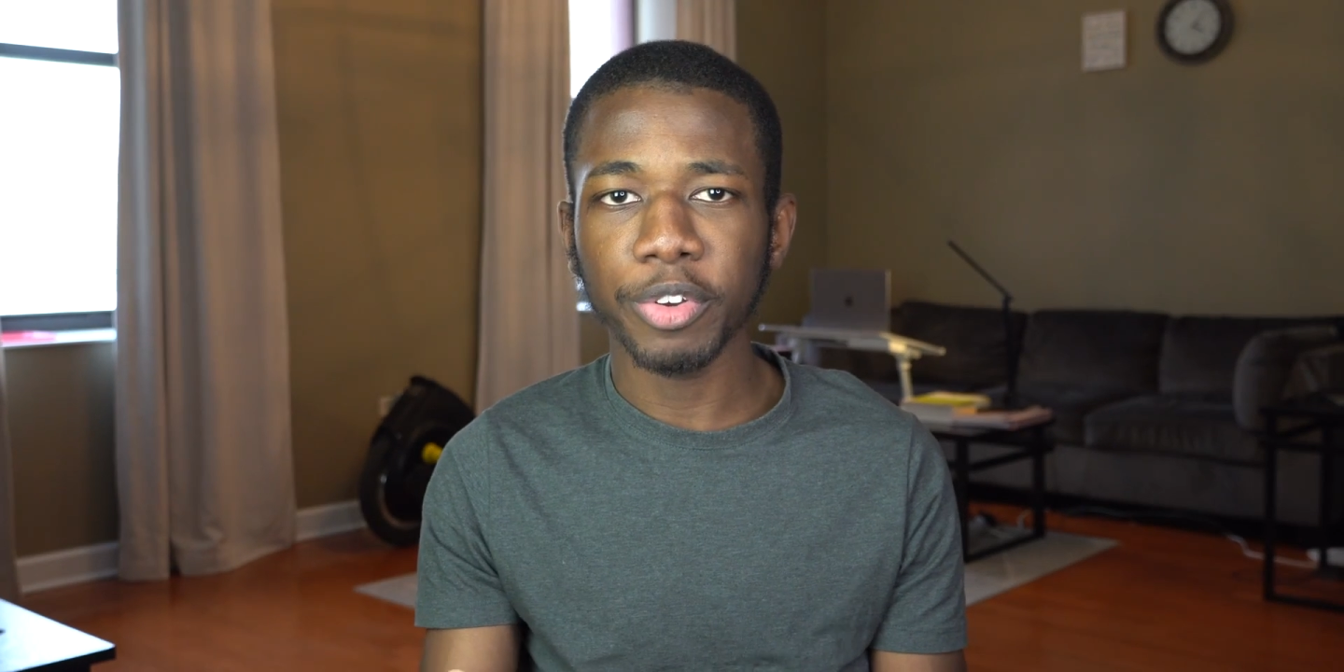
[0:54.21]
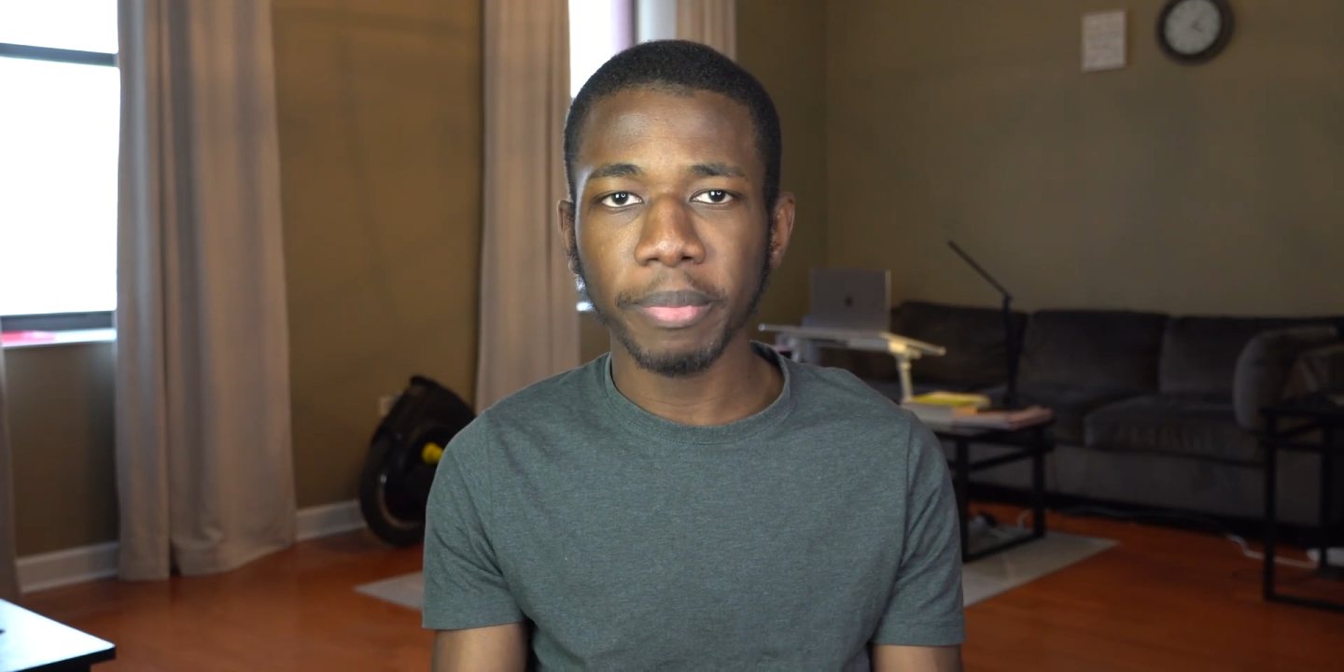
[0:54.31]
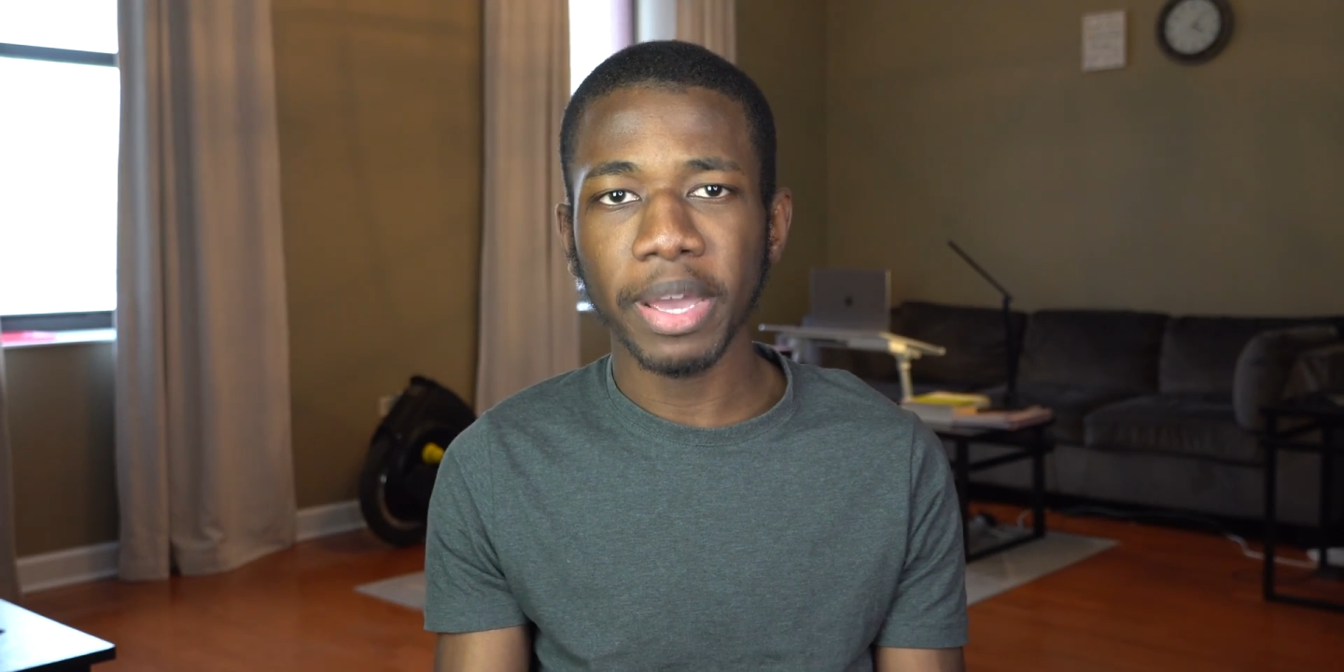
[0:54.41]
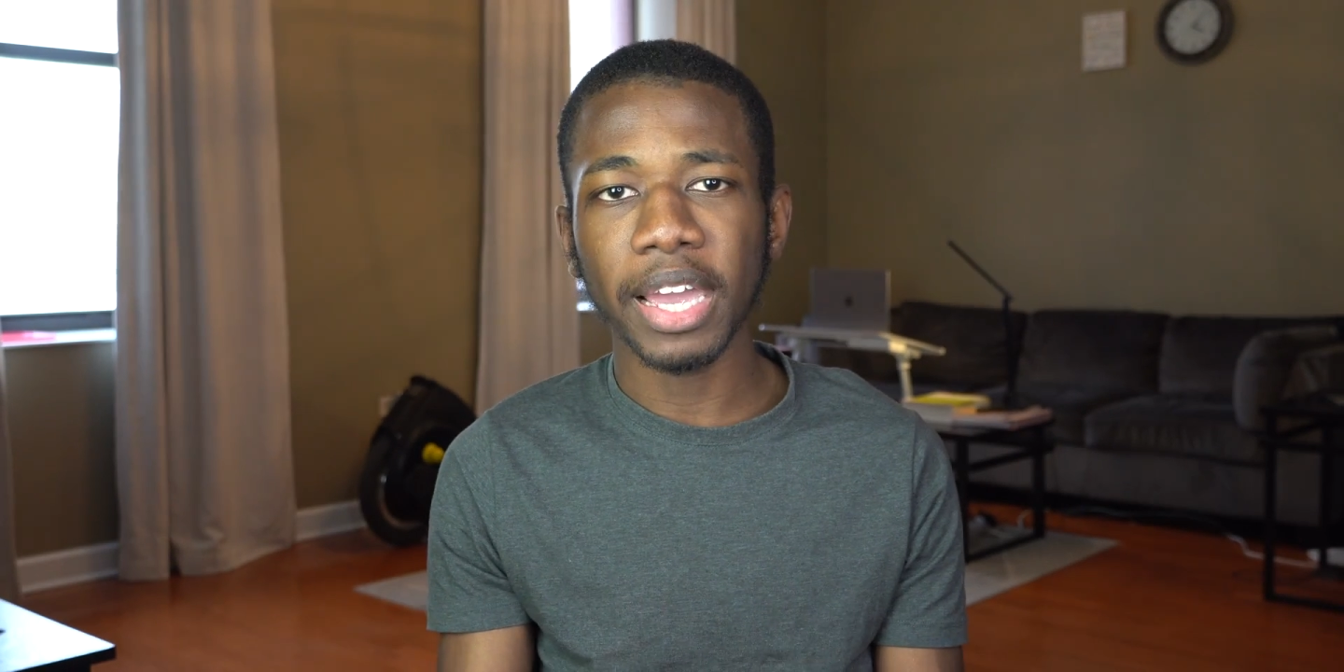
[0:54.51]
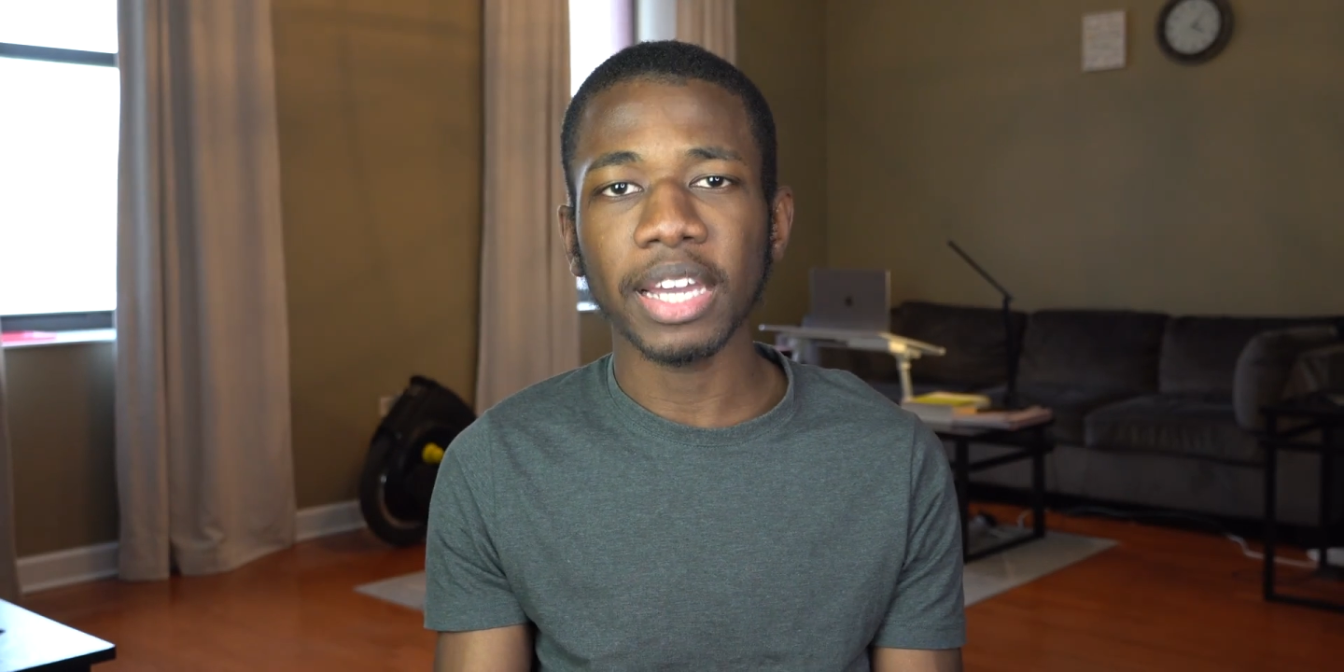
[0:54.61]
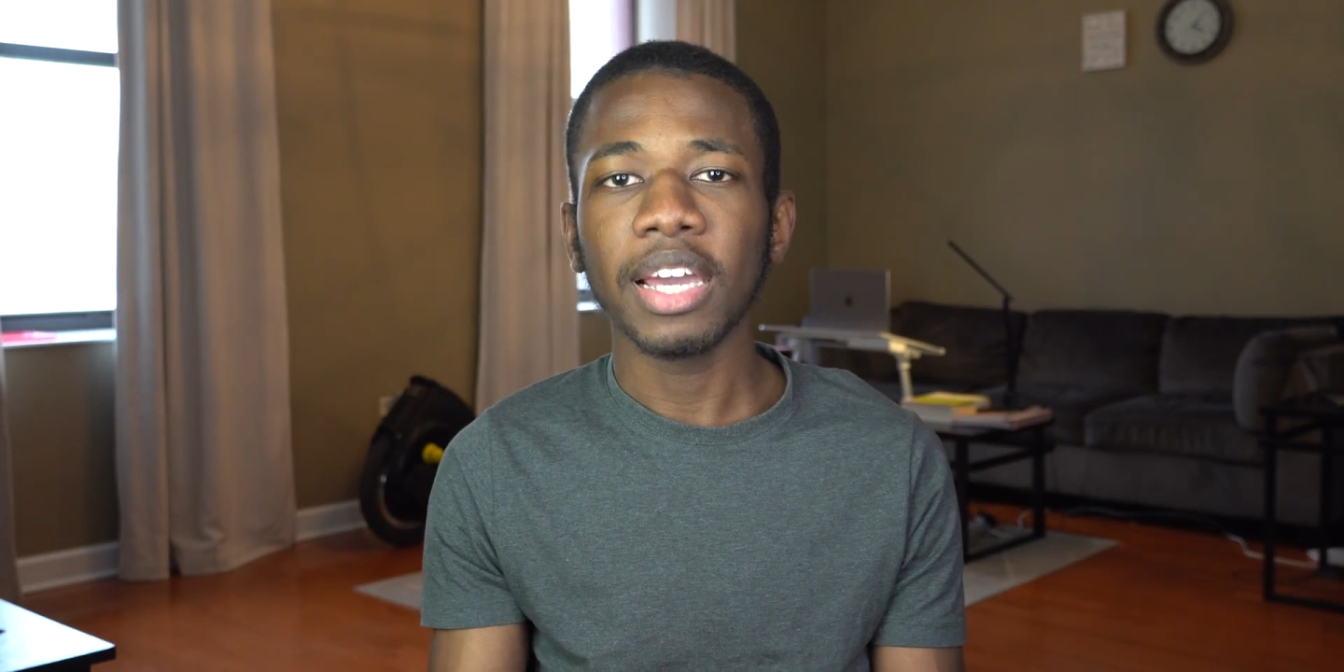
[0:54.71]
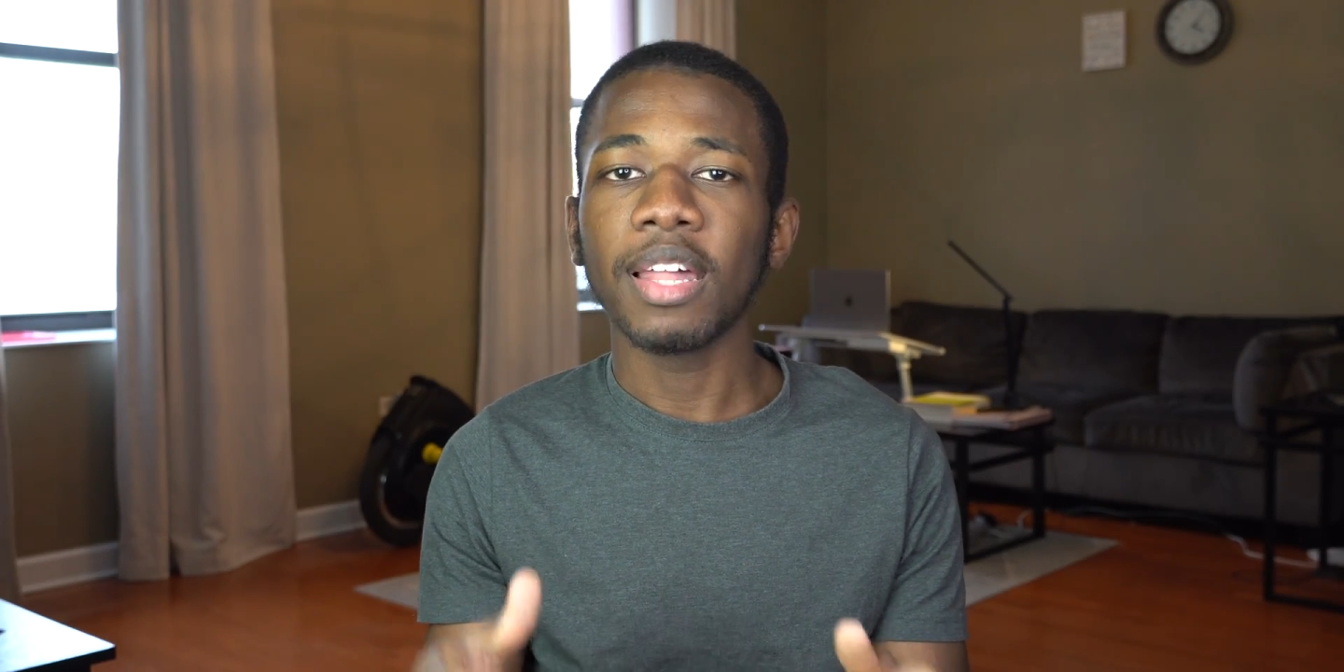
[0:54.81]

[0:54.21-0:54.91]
your Mac